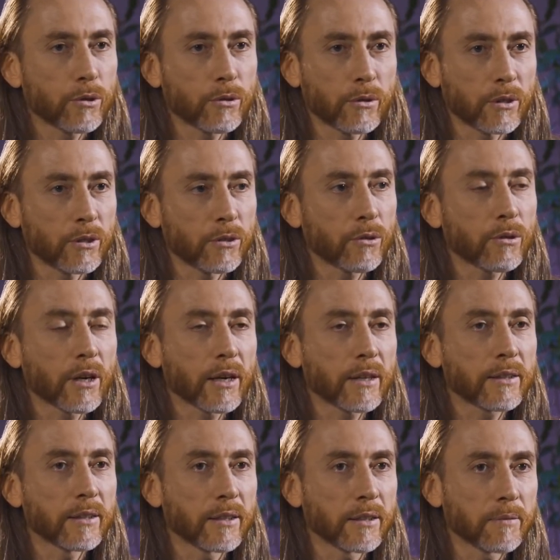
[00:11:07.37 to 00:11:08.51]
It's always the
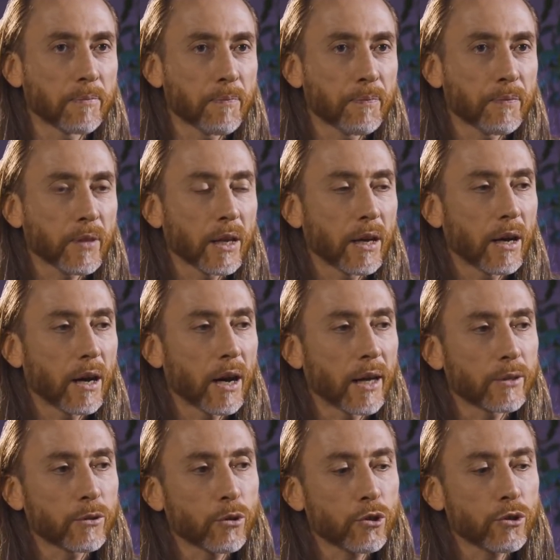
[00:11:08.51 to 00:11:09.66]
same yoga, there is
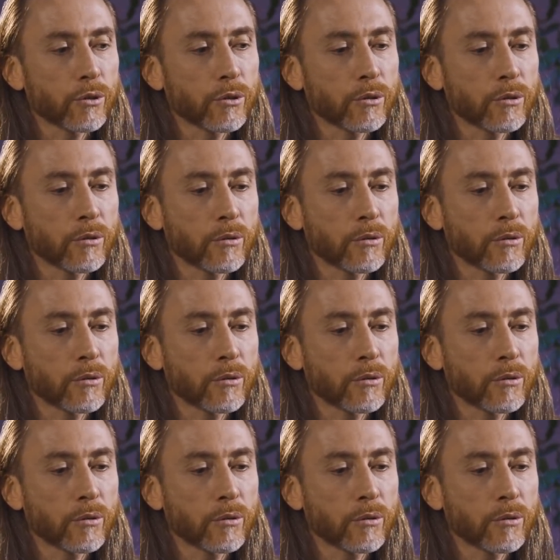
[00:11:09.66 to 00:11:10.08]
no other.